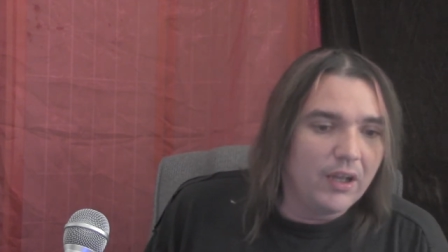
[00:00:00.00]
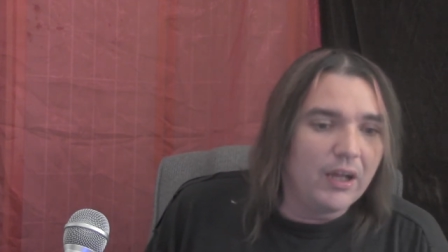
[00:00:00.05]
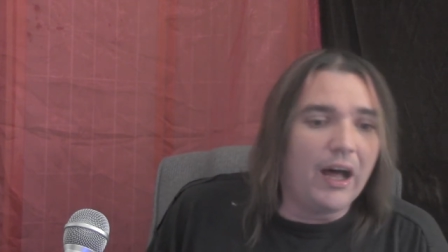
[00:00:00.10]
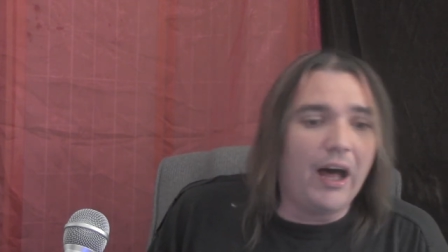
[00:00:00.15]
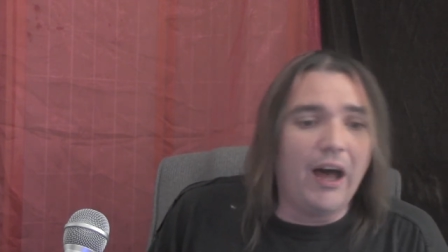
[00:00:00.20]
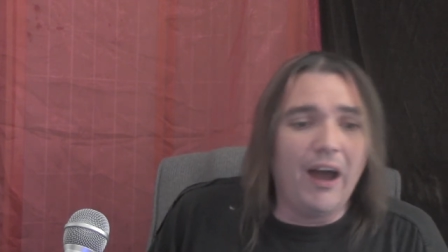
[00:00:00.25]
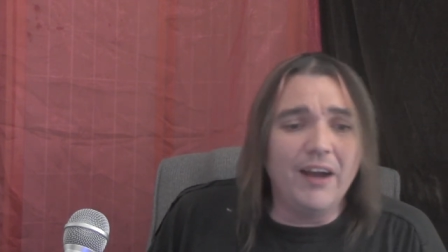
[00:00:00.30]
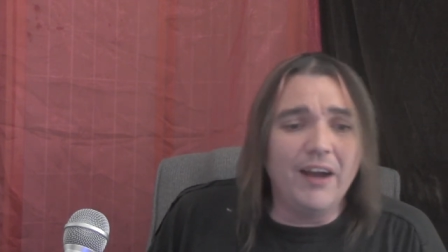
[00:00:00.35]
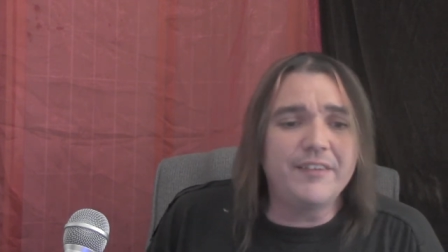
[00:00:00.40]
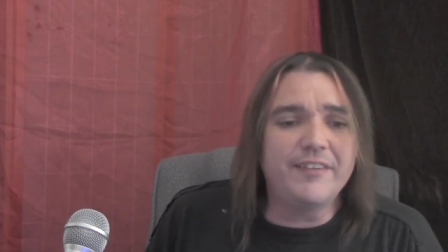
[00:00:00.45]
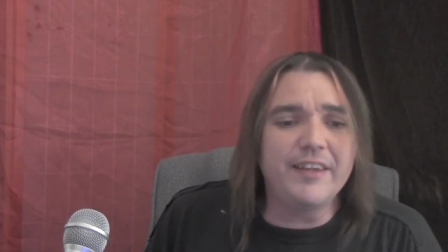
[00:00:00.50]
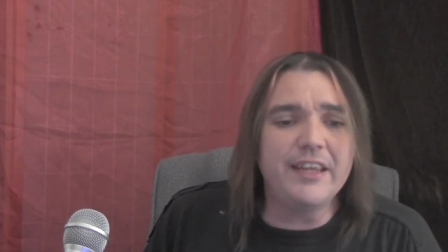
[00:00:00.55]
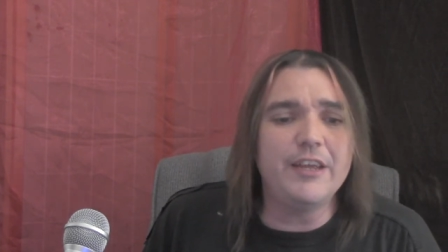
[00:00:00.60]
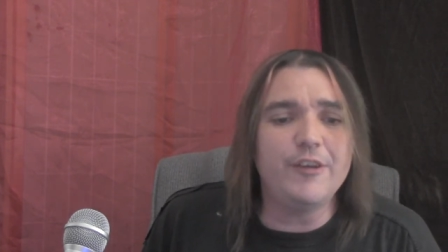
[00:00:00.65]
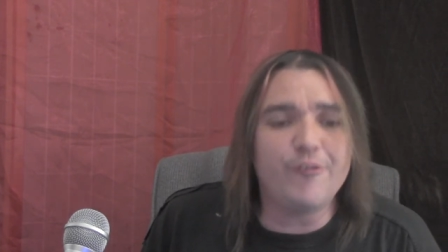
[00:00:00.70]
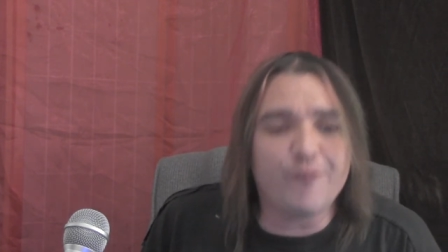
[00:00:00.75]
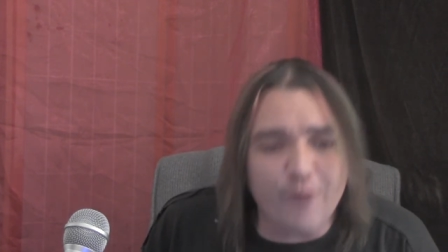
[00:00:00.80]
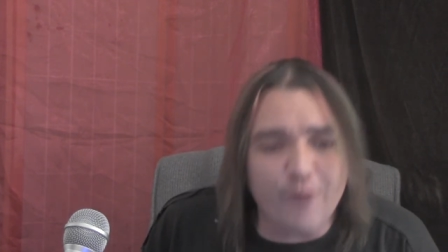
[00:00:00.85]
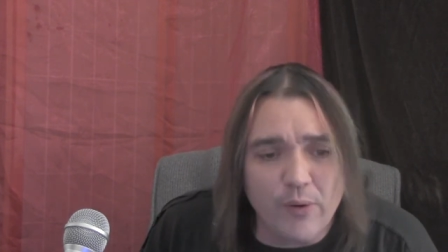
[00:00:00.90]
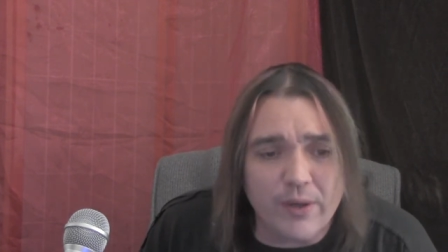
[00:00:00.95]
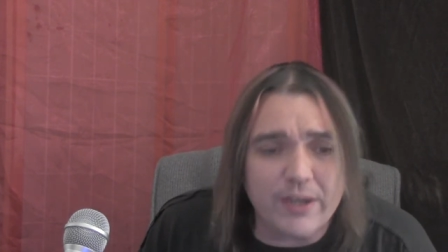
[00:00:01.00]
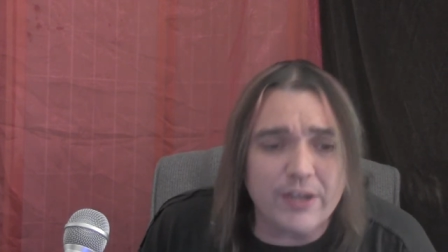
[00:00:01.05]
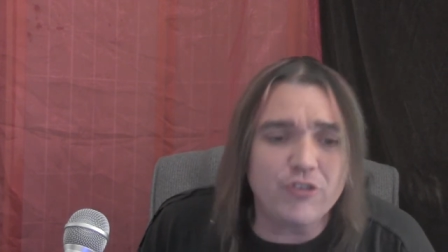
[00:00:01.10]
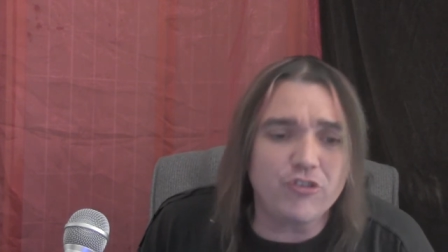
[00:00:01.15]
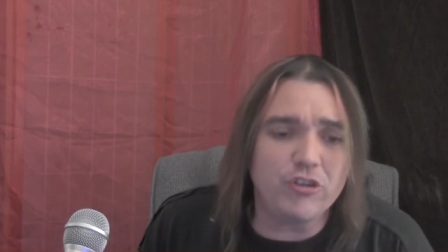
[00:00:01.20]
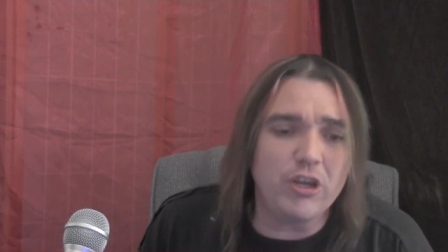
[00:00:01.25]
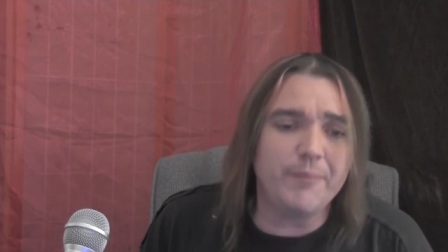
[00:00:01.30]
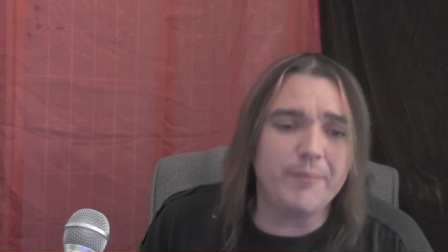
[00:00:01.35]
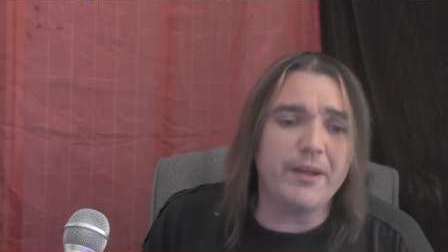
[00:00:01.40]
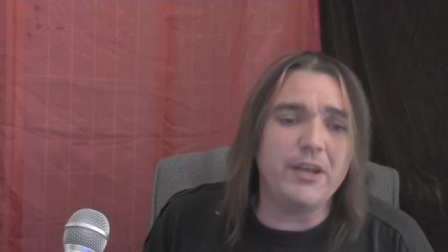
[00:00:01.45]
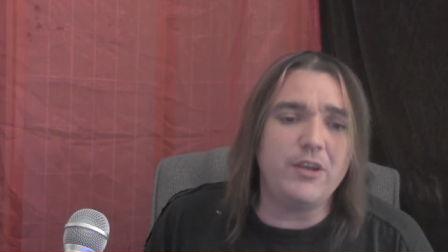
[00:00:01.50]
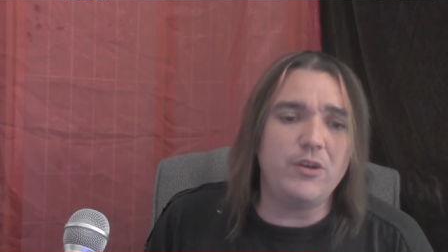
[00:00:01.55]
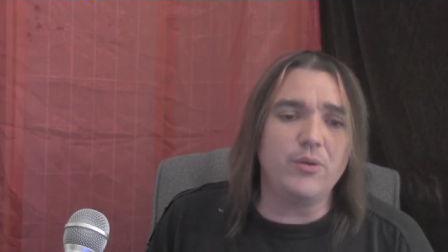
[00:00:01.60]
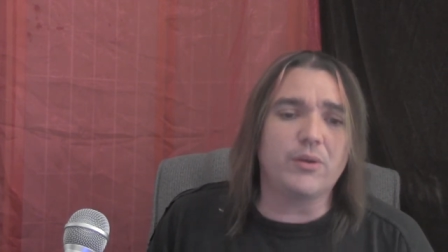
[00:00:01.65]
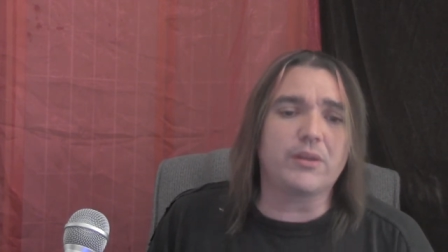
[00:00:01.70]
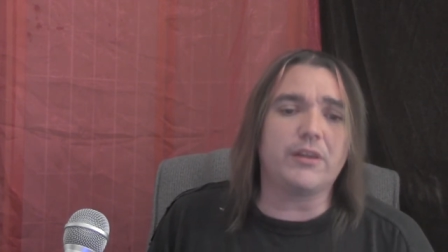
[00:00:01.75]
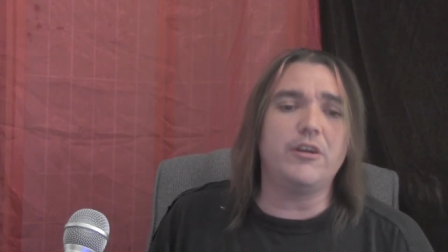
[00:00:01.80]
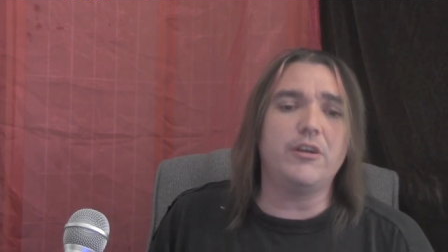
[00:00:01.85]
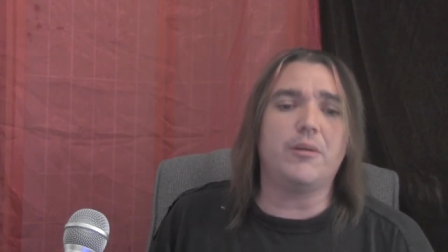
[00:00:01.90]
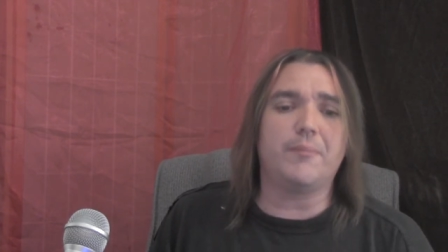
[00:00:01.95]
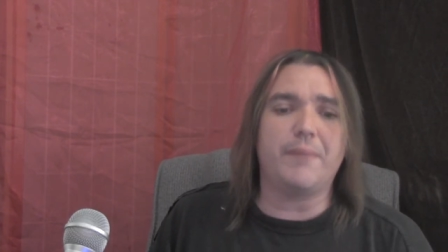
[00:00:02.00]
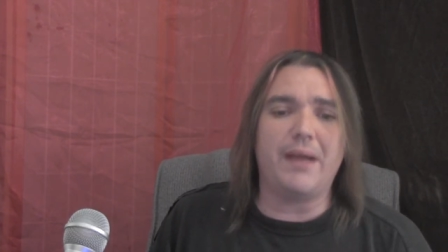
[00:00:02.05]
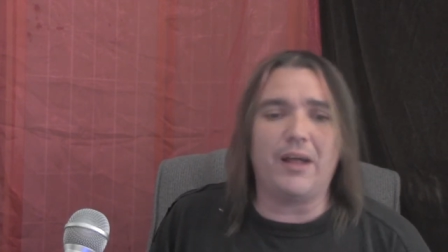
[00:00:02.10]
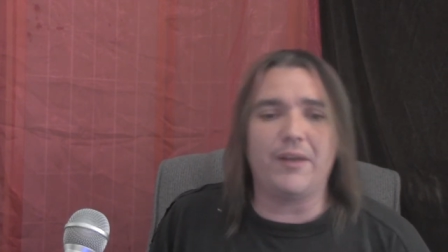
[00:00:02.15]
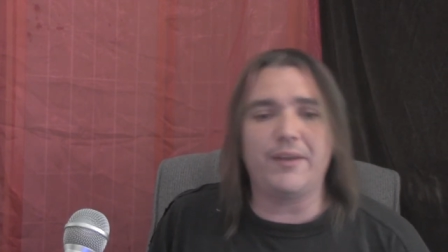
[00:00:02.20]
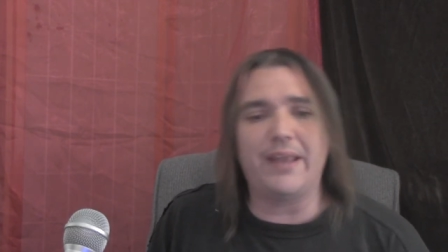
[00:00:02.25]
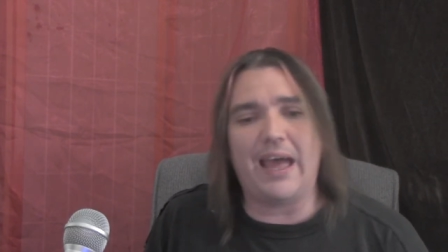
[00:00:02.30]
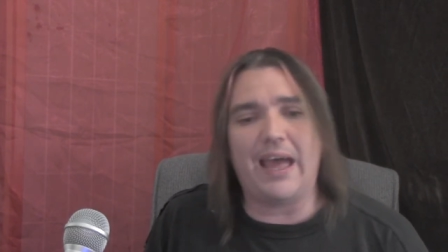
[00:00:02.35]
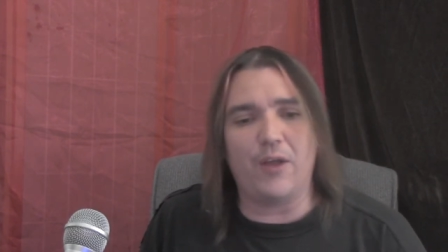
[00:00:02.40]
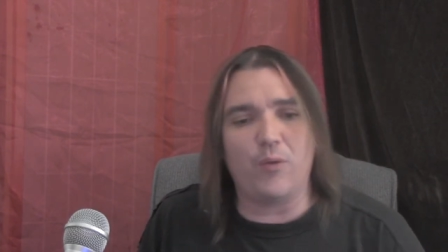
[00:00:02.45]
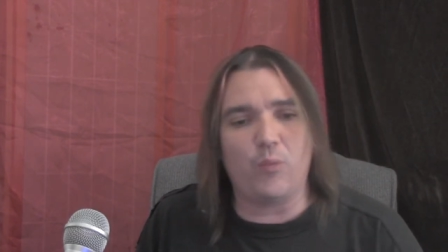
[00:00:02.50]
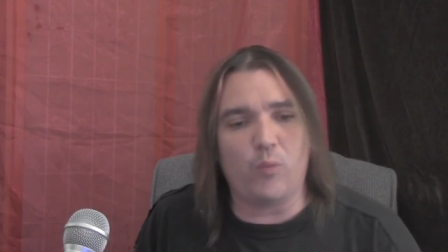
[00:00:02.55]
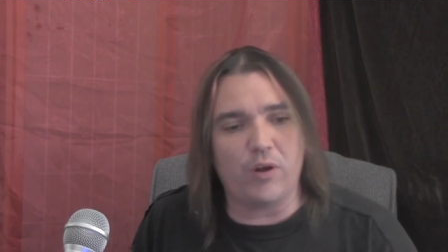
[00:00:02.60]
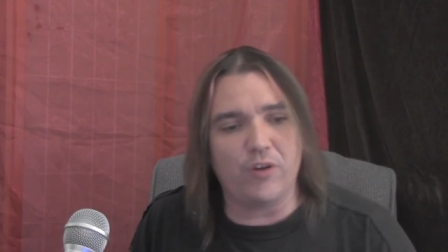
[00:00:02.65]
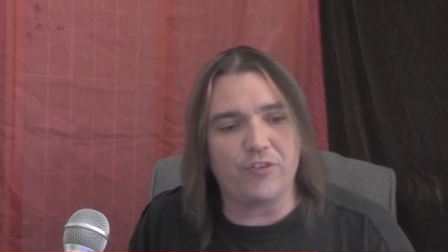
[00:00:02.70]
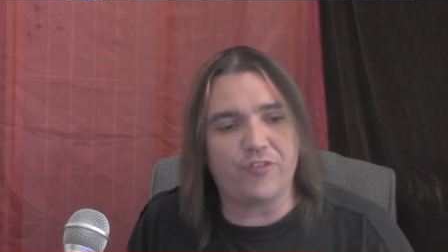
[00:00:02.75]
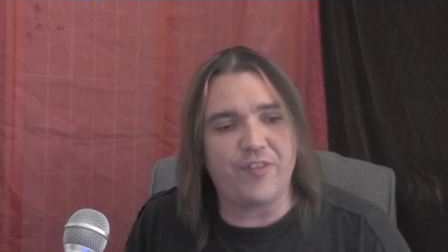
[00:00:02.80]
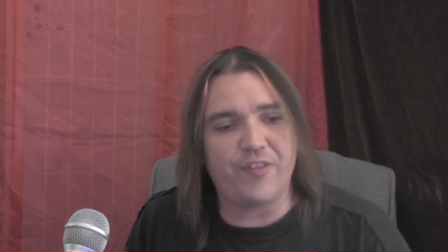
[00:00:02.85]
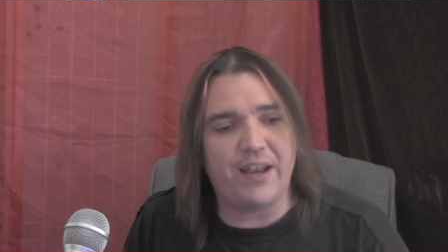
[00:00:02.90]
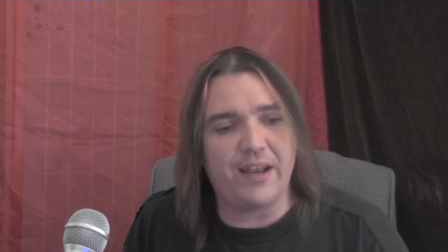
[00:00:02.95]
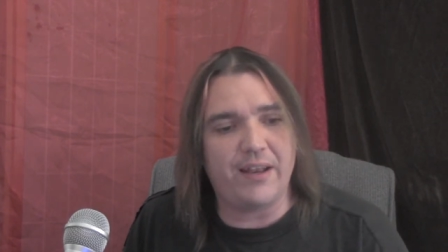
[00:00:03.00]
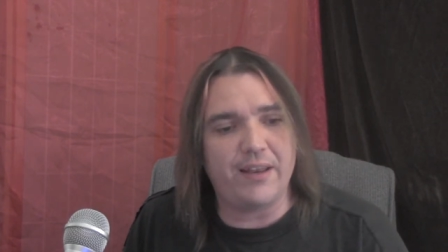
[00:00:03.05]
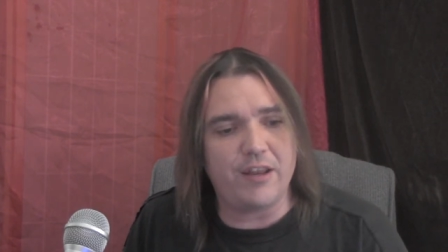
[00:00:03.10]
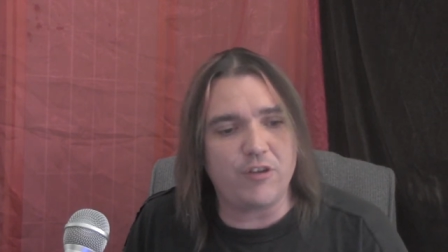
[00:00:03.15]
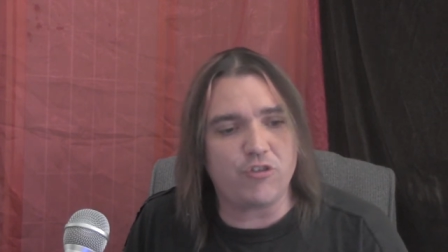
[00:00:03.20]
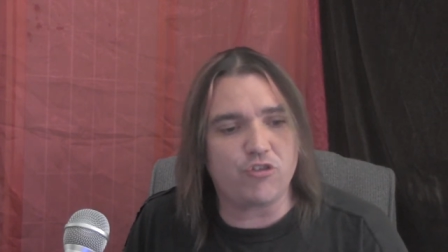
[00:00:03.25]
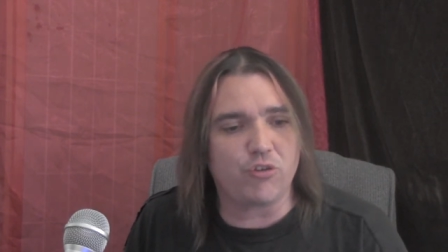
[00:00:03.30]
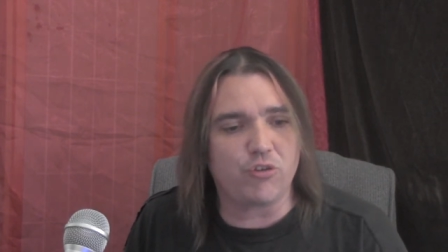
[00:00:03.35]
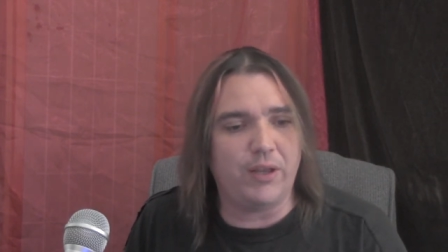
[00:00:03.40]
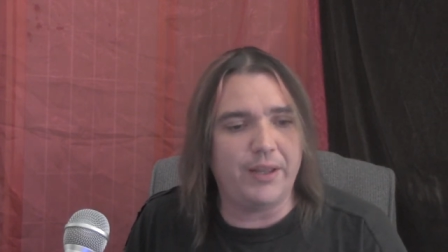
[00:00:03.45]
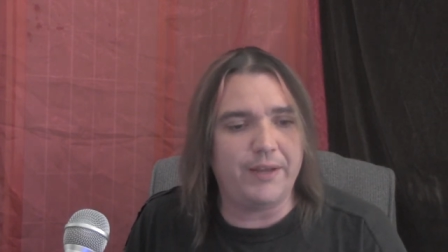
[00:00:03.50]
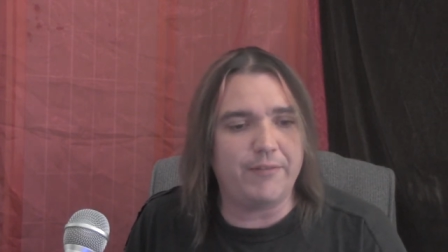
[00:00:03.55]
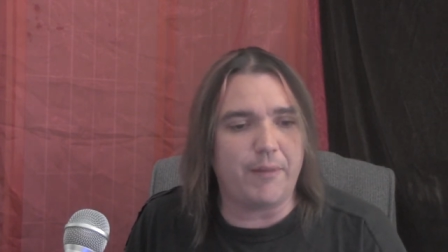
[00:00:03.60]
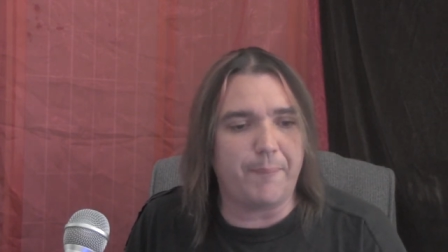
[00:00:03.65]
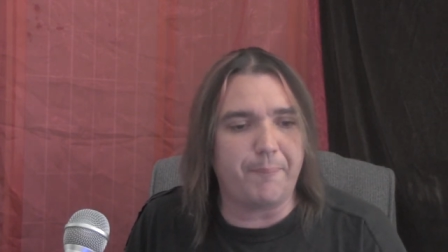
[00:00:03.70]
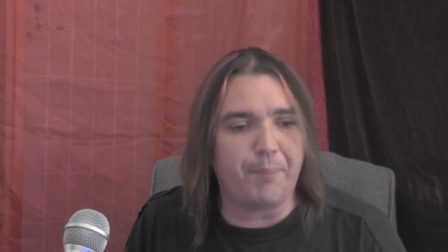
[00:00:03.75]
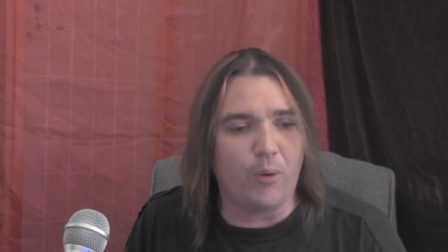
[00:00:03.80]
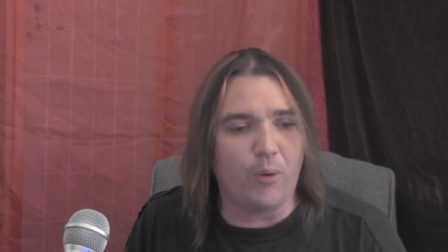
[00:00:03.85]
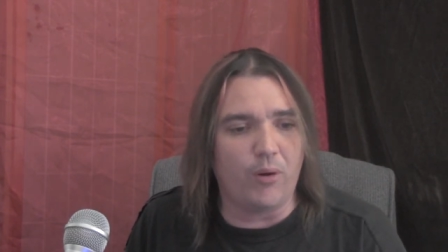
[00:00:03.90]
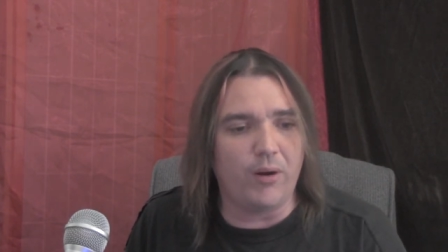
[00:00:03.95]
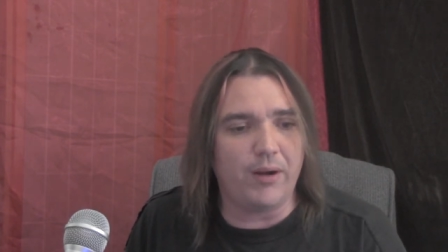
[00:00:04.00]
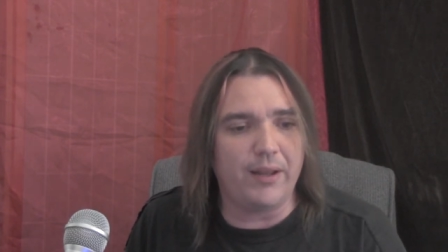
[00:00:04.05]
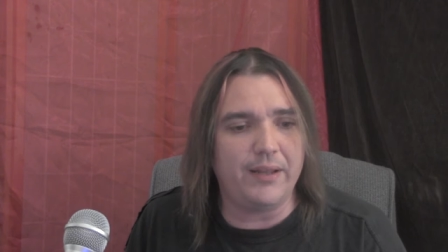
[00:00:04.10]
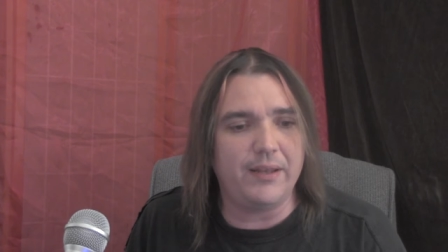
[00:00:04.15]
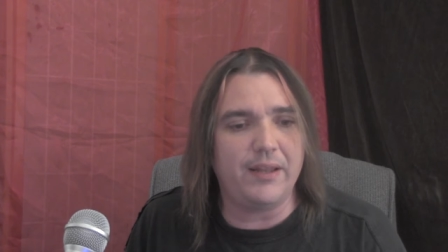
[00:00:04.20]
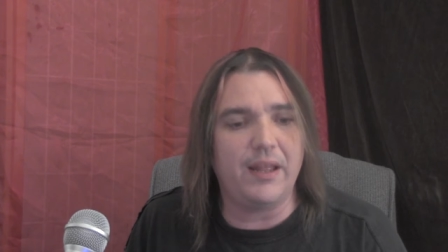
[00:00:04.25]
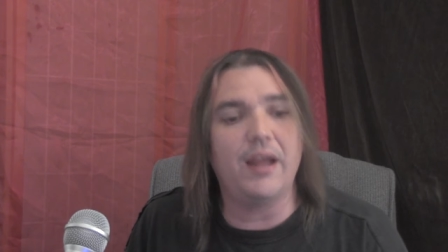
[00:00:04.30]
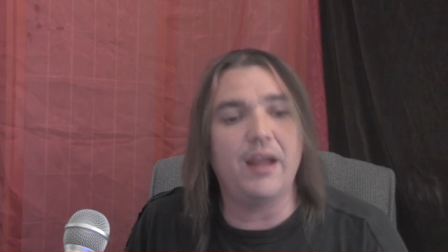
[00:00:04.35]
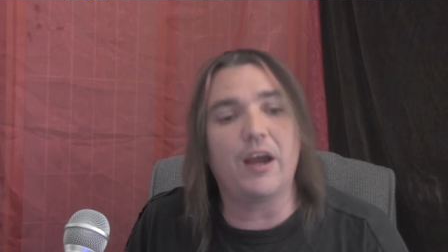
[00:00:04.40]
RT, Fukushima nuclear meltdown worse than initially reported,